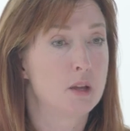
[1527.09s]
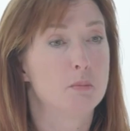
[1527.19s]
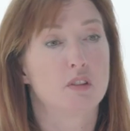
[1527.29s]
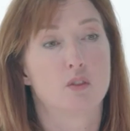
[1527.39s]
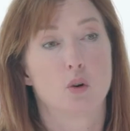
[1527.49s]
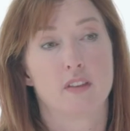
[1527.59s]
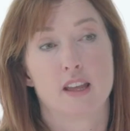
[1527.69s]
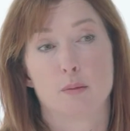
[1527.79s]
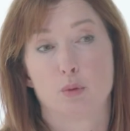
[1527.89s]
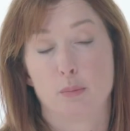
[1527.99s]
before
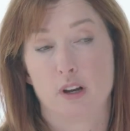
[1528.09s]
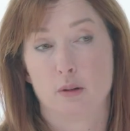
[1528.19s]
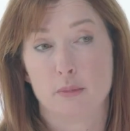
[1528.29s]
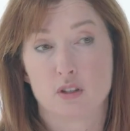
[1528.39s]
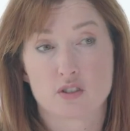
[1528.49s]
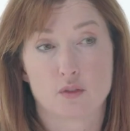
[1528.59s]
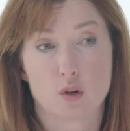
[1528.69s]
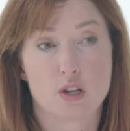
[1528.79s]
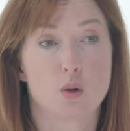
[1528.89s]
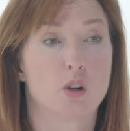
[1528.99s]
they prepare meals
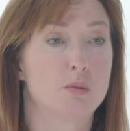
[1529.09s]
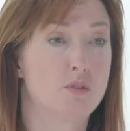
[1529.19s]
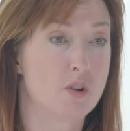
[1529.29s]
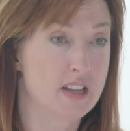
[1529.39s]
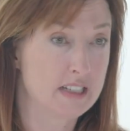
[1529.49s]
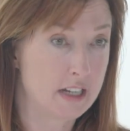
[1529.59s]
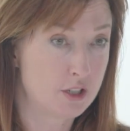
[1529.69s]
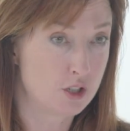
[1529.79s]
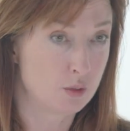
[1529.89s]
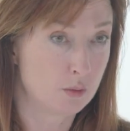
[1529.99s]
for you or before they
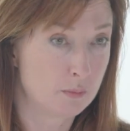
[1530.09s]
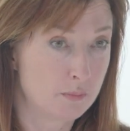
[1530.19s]
touch you.